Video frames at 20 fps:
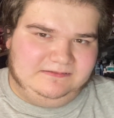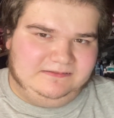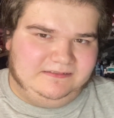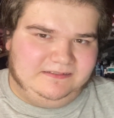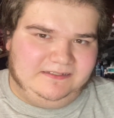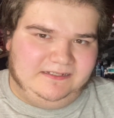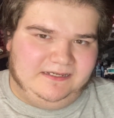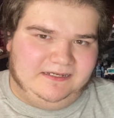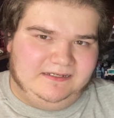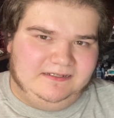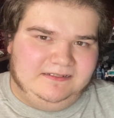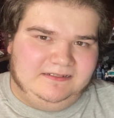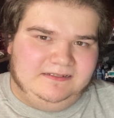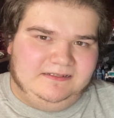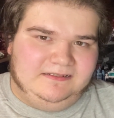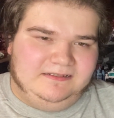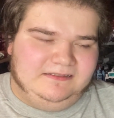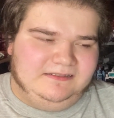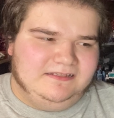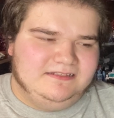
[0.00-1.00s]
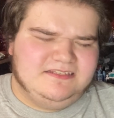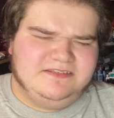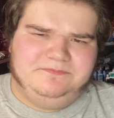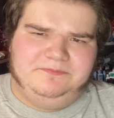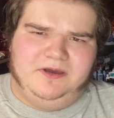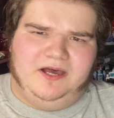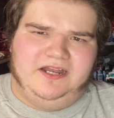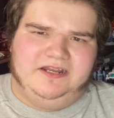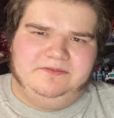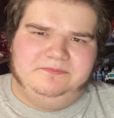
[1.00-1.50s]
Yeah, lots of
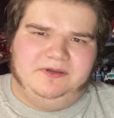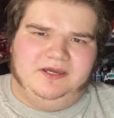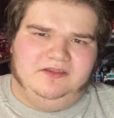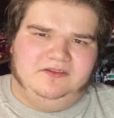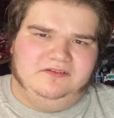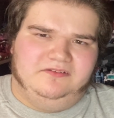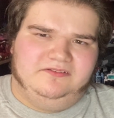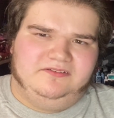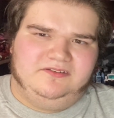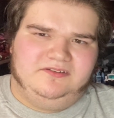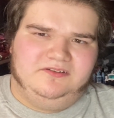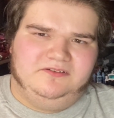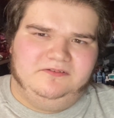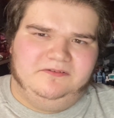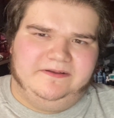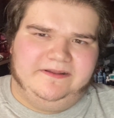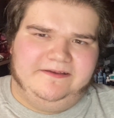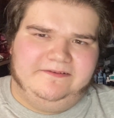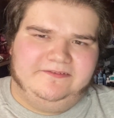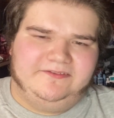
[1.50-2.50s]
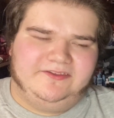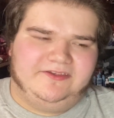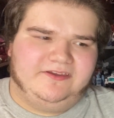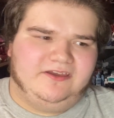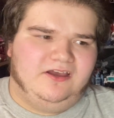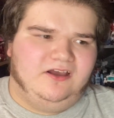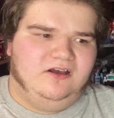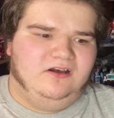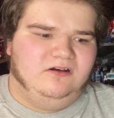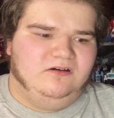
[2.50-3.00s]
body pillows too, and I was like,
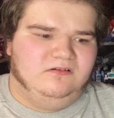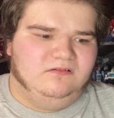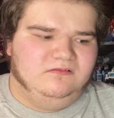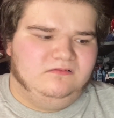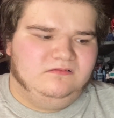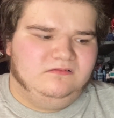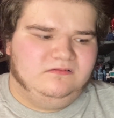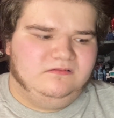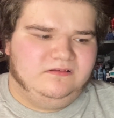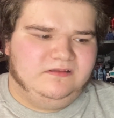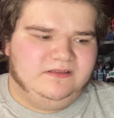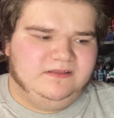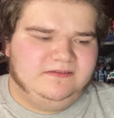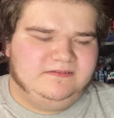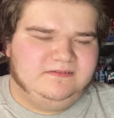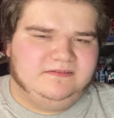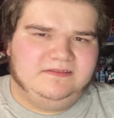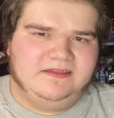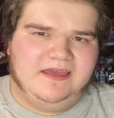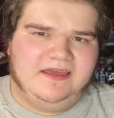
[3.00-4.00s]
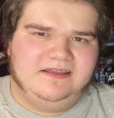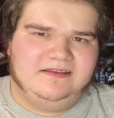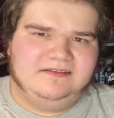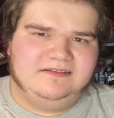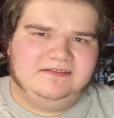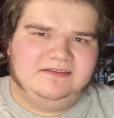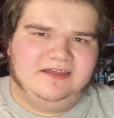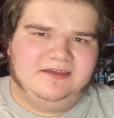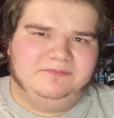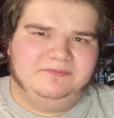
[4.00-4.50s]
oh, it's that
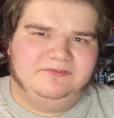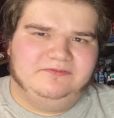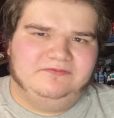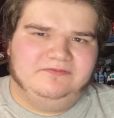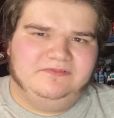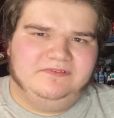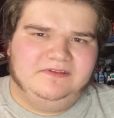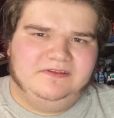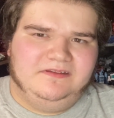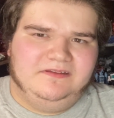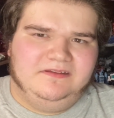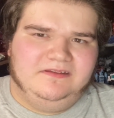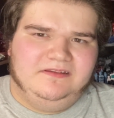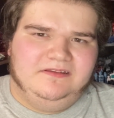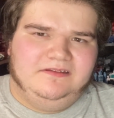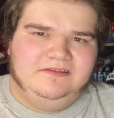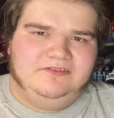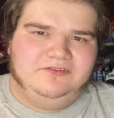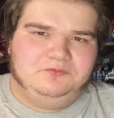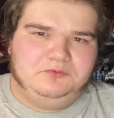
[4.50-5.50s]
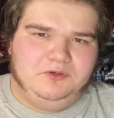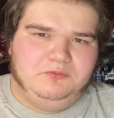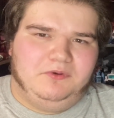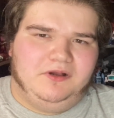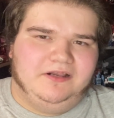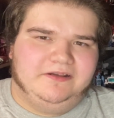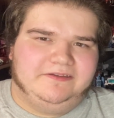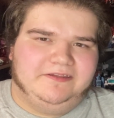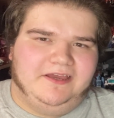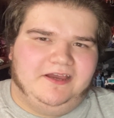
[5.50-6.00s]
type of... So we
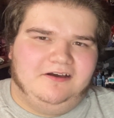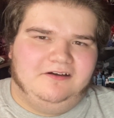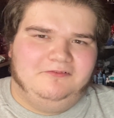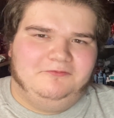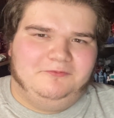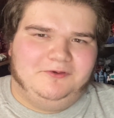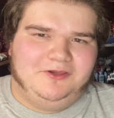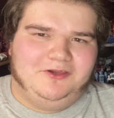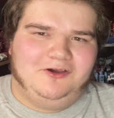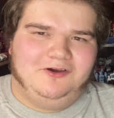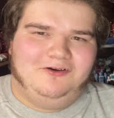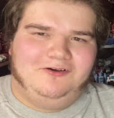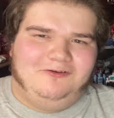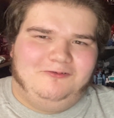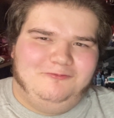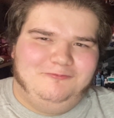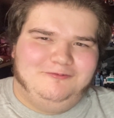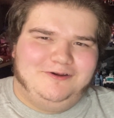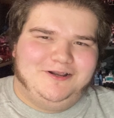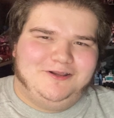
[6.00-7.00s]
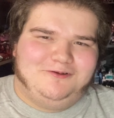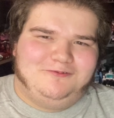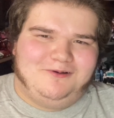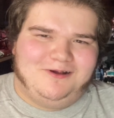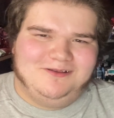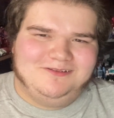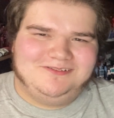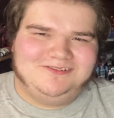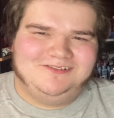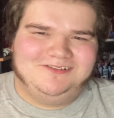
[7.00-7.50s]
walked out and we go right
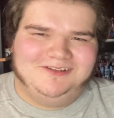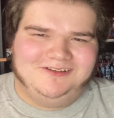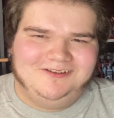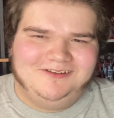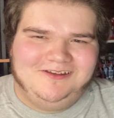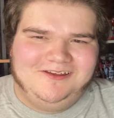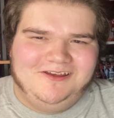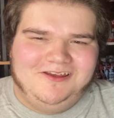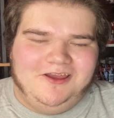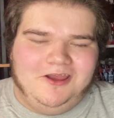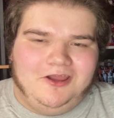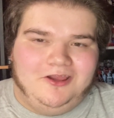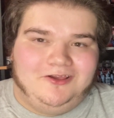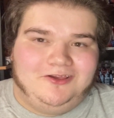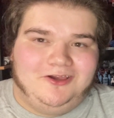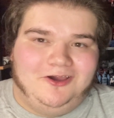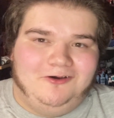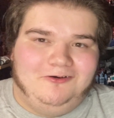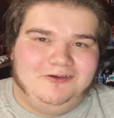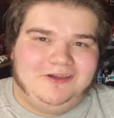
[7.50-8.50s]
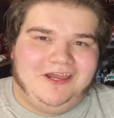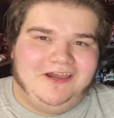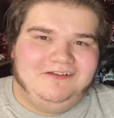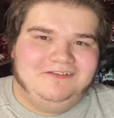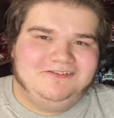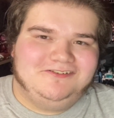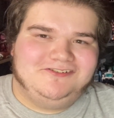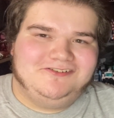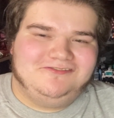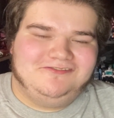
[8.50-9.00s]
across to Go
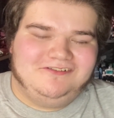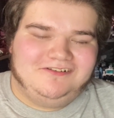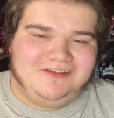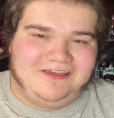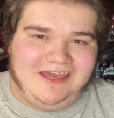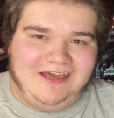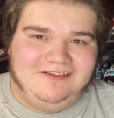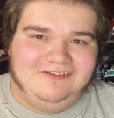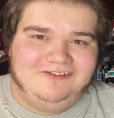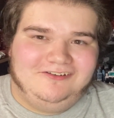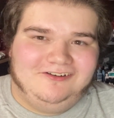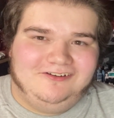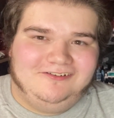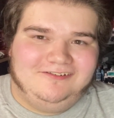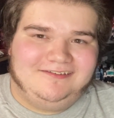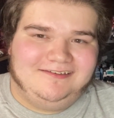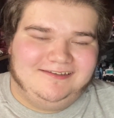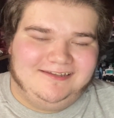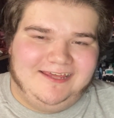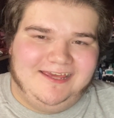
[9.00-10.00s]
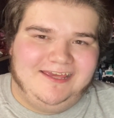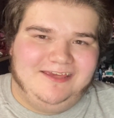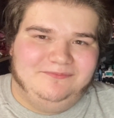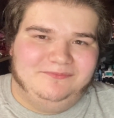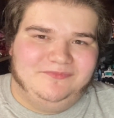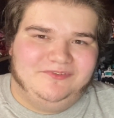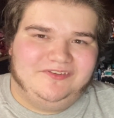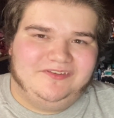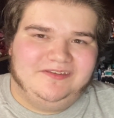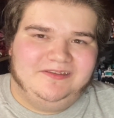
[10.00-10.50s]
Calendars and
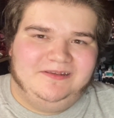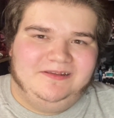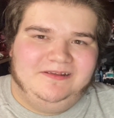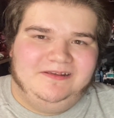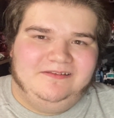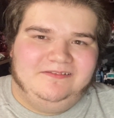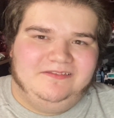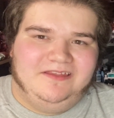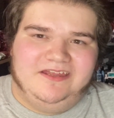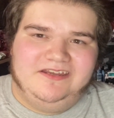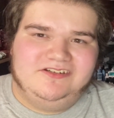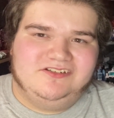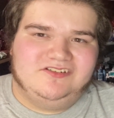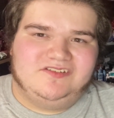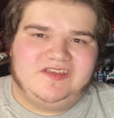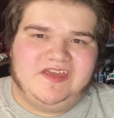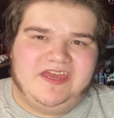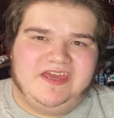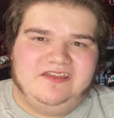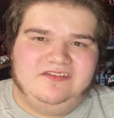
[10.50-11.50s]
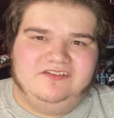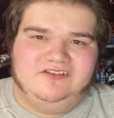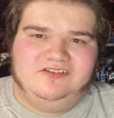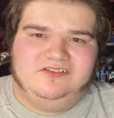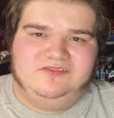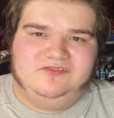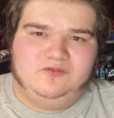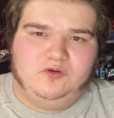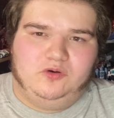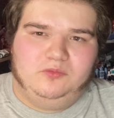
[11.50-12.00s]
Games. They just had the
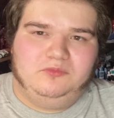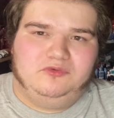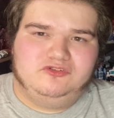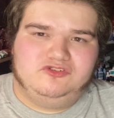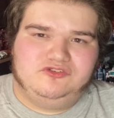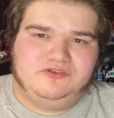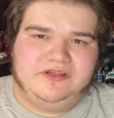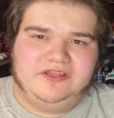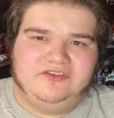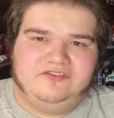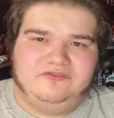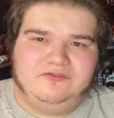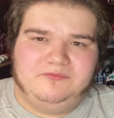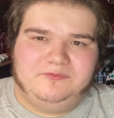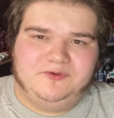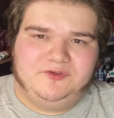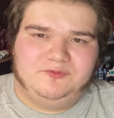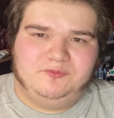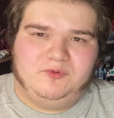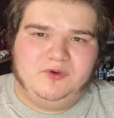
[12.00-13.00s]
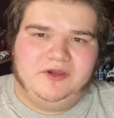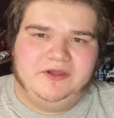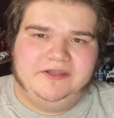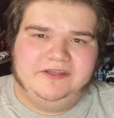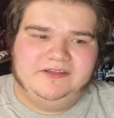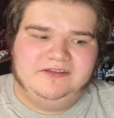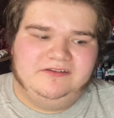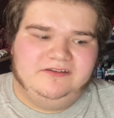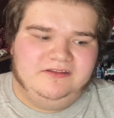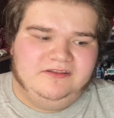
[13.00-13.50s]
normal Transformers 1,